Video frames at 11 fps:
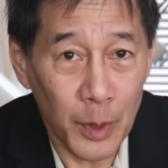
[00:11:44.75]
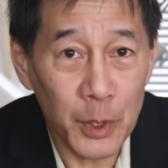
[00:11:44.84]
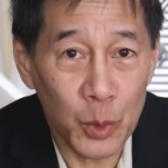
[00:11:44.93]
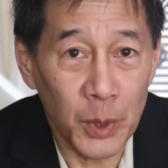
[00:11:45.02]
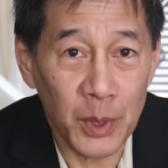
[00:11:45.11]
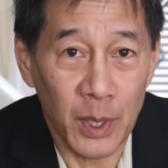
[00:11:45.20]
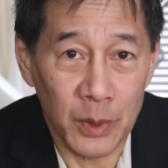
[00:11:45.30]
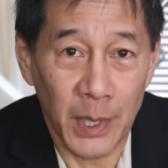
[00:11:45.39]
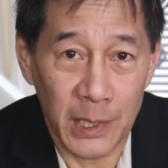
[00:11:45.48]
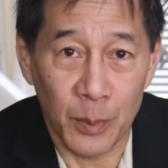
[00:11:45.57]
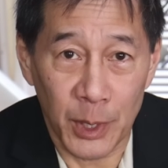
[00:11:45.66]
this one's going to
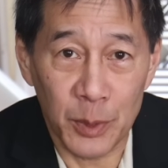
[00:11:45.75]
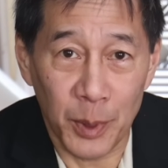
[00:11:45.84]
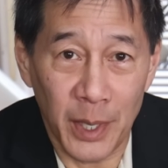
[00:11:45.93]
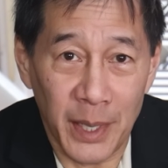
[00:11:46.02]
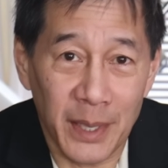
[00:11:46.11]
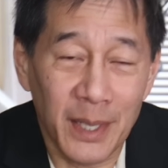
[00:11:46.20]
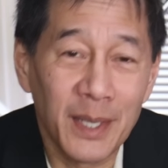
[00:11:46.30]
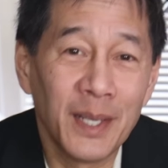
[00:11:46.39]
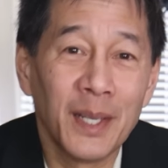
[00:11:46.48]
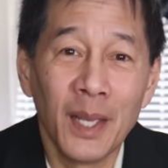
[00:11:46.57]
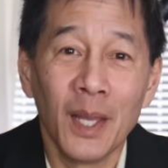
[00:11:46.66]
take some explaining.
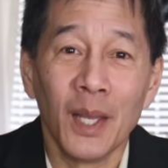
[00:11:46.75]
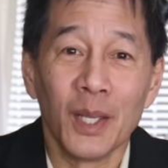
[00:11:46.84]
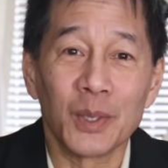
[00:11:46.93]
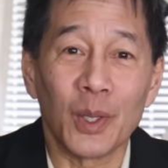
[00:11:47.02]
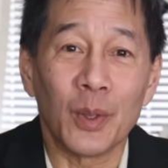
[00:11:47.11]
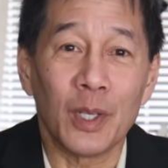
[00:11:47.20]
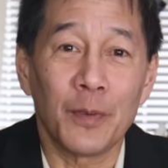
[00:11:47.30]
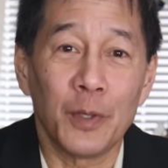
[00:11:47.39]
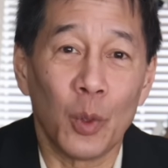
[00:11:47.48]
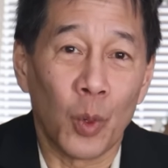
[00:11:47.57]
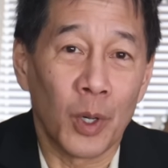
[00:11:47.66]
So
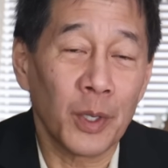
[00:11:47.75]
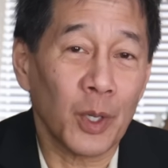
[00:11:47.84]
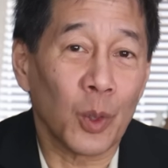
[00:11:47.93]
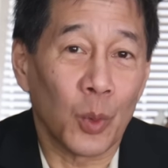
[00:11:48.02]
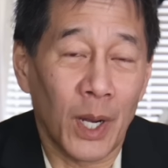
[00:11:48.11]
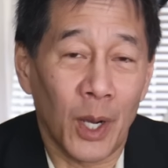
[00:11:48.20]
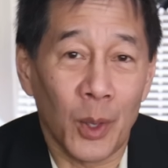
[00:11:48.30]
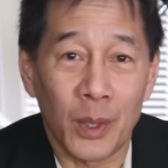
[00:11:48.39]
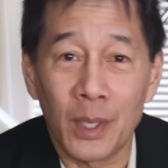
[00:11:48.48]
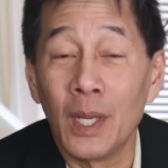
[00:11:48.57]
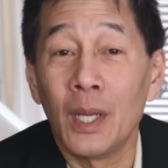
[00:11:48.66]
if you weren't
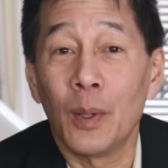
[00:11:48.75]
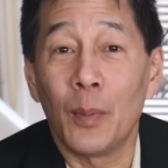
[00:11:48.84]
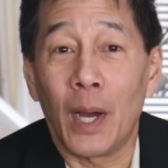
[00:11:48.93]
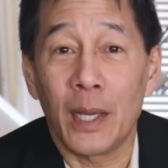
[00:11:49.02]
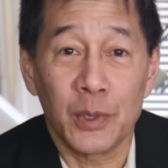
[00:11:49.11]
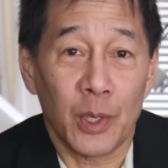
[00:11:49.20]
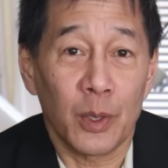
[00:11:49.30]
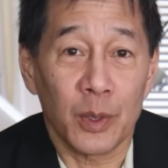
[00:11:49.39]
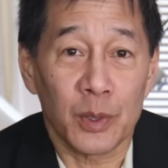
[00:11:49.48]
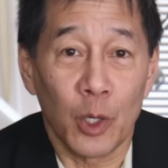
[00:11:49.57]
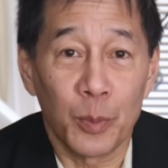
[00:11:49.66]
around, I
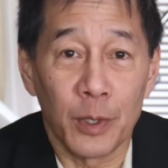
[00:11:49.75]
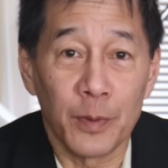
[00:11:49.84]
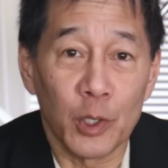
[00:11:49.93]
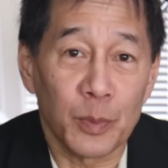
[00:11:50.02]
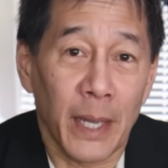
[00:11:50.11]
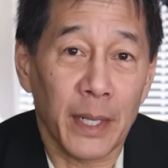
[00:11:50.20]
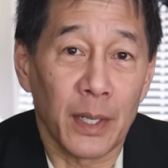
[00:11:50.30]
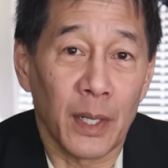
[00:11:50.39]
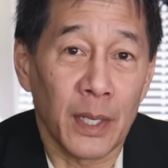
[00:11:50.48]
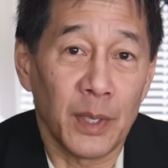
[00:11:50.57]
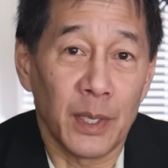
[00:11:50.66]
started scope reviews back
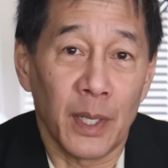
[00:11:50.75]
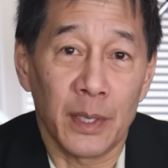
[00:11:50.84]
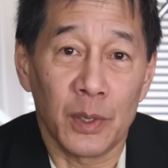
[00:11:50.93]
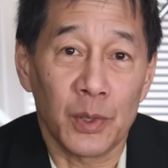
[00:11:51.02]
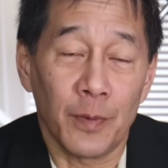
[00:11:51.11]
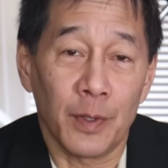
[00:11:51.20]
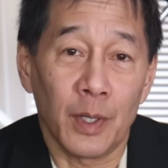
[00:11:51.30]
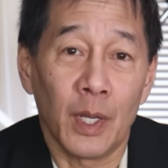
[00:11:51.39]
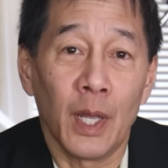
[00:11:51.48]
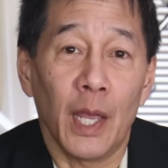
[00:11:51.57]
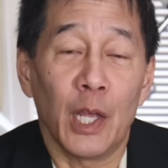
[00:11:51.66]
in 1997,
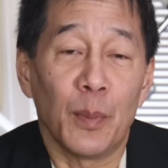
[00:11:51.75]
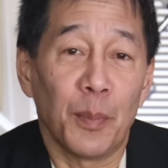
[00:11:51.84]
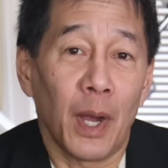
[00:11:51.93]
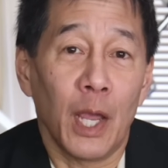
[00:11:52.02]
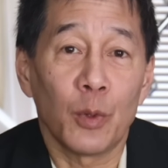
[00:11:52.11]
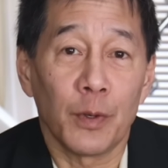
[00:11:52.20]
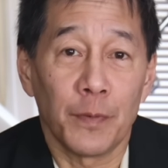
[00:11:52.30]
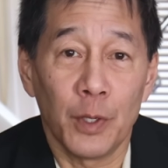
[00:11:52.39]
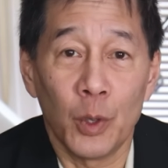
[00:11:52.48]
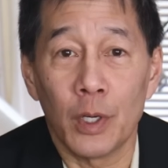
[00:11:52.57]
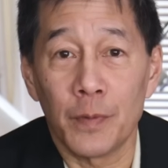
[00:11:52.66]
and my
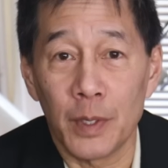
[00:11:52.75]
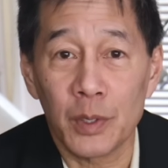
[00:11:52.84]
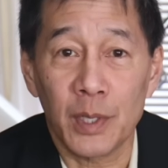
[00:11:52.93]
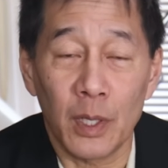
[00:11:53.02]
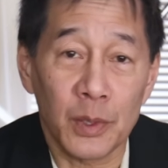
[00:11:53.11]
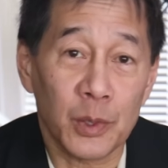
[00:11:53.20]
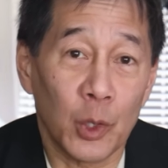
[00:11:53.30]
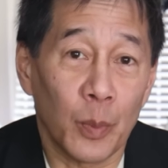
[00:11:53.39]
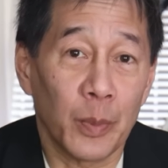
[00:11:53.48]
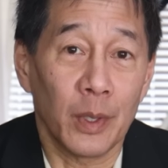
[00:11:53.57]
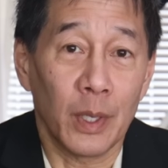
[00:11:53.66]
review of this telescope,